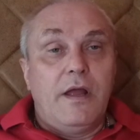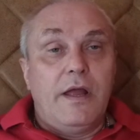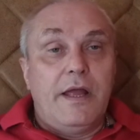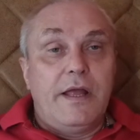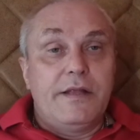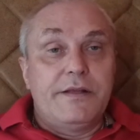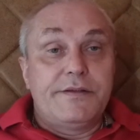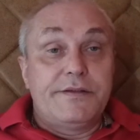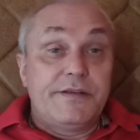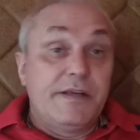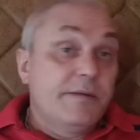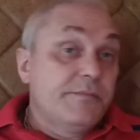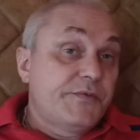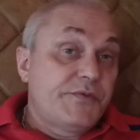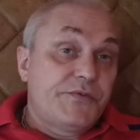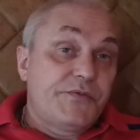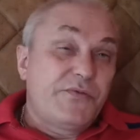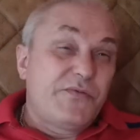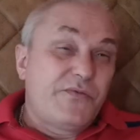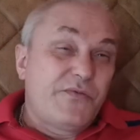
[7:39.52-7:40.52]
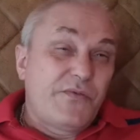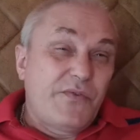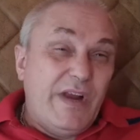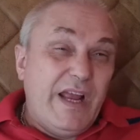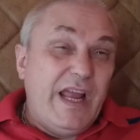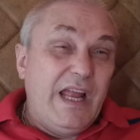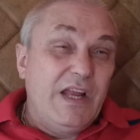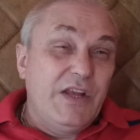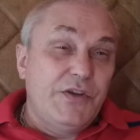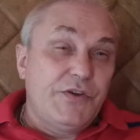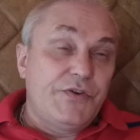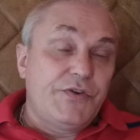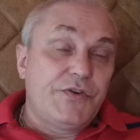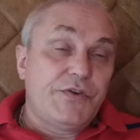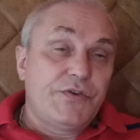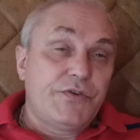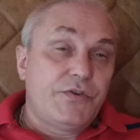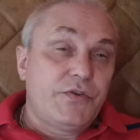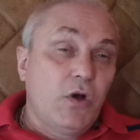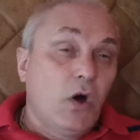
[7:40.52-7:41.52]
and some
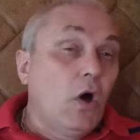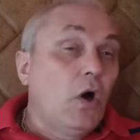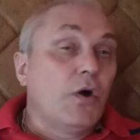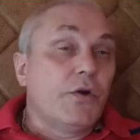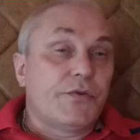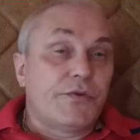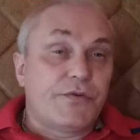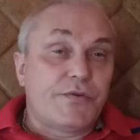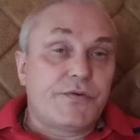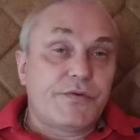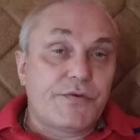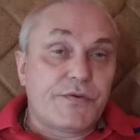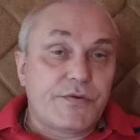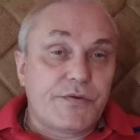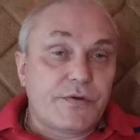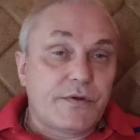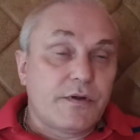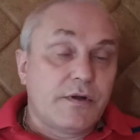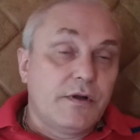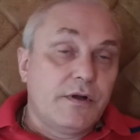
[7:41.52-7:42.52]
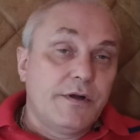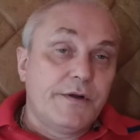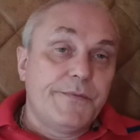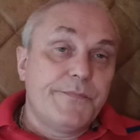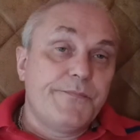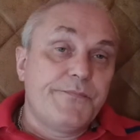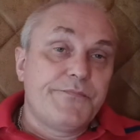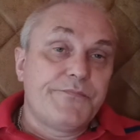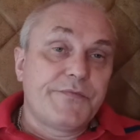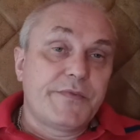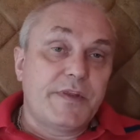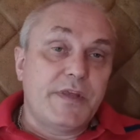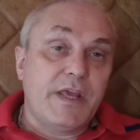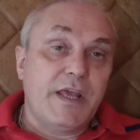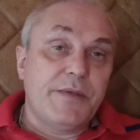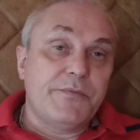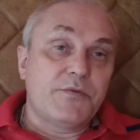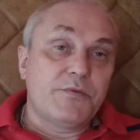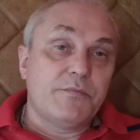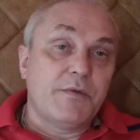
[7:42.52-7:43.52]
strange thoughts
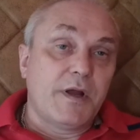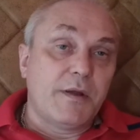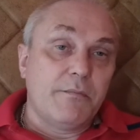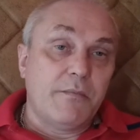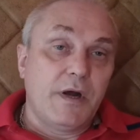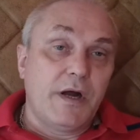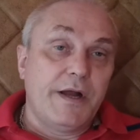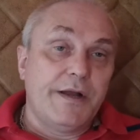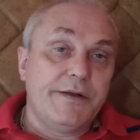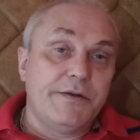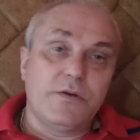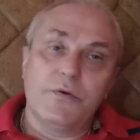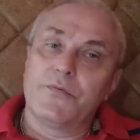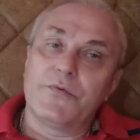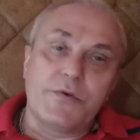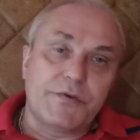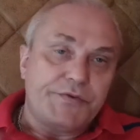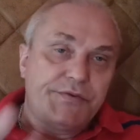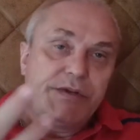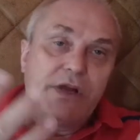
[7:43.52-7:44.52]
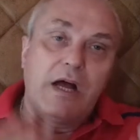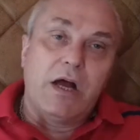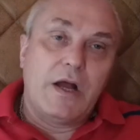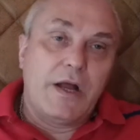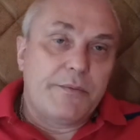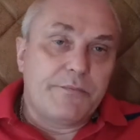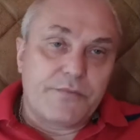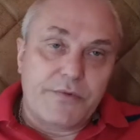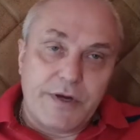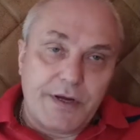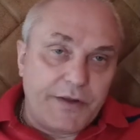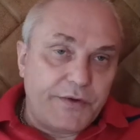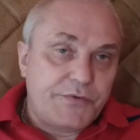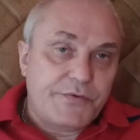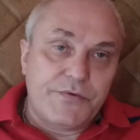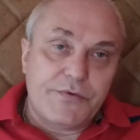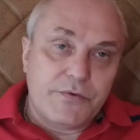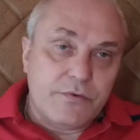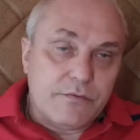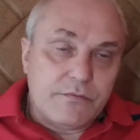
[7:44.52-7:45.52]
came to my mind. Of course, now I'm ready
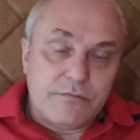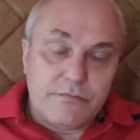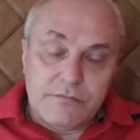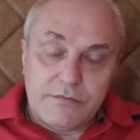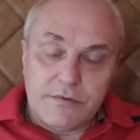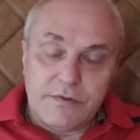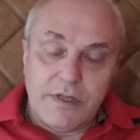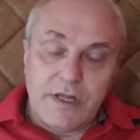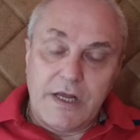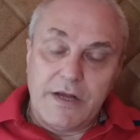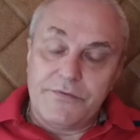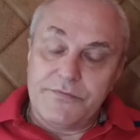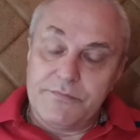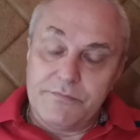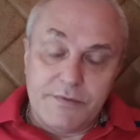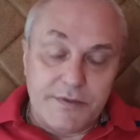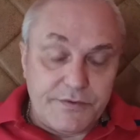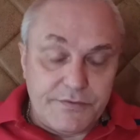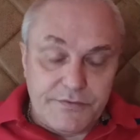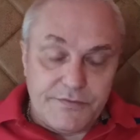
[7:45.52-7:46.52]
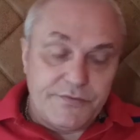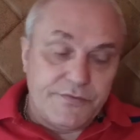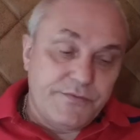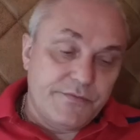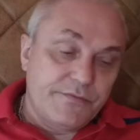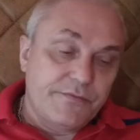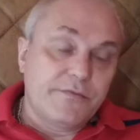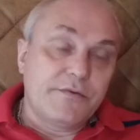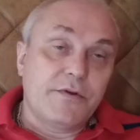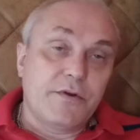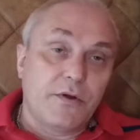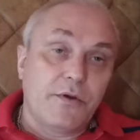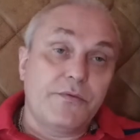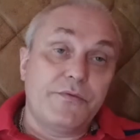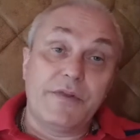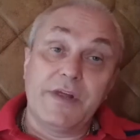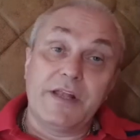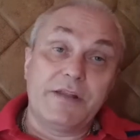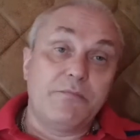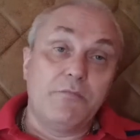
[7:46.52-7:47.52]
to laugh, but you know,
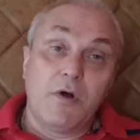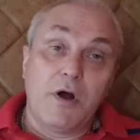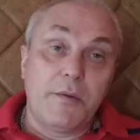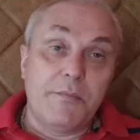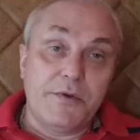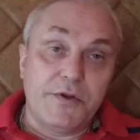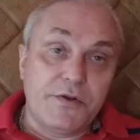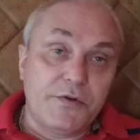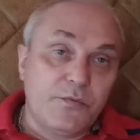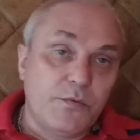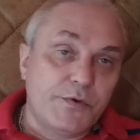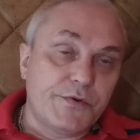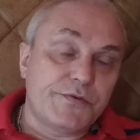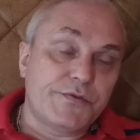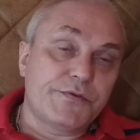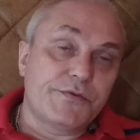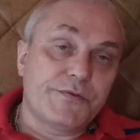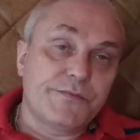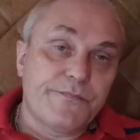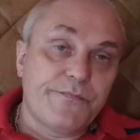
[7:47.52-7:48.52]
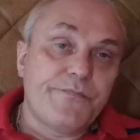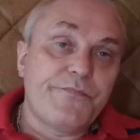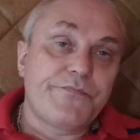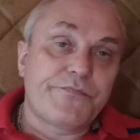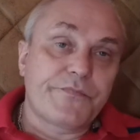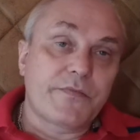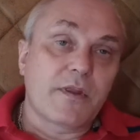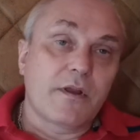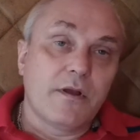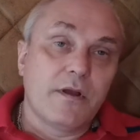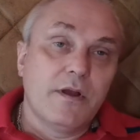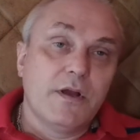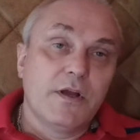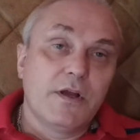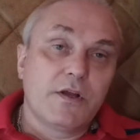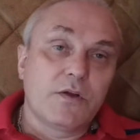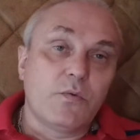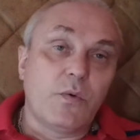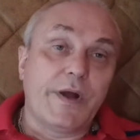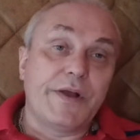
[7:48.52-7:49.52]
at that moment it was
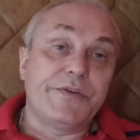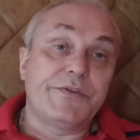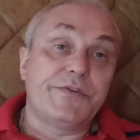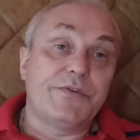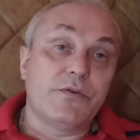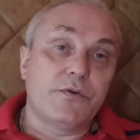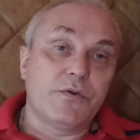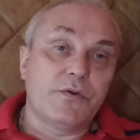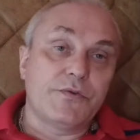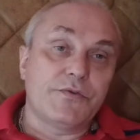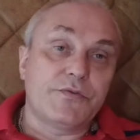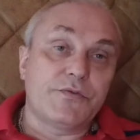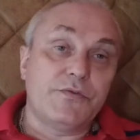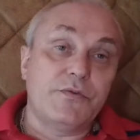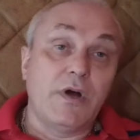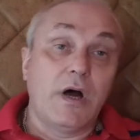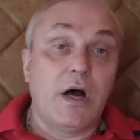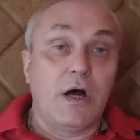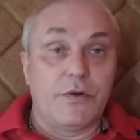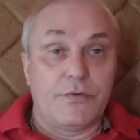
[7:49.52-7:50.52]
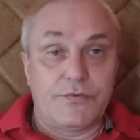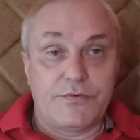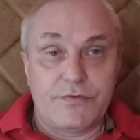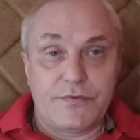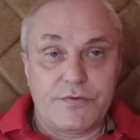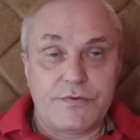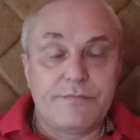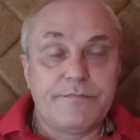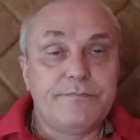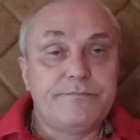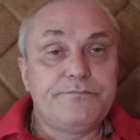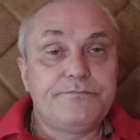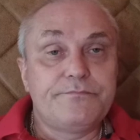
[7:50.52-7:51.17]
quite serious doubts.